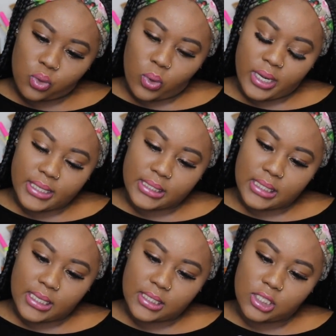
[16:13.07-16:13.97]

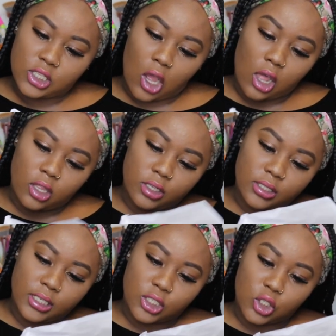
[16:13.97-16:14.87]

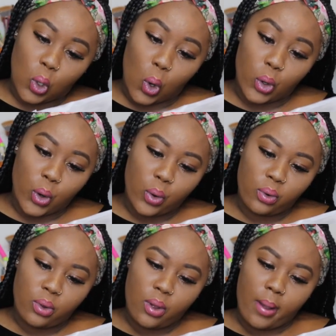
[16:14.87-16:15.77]
$26 in total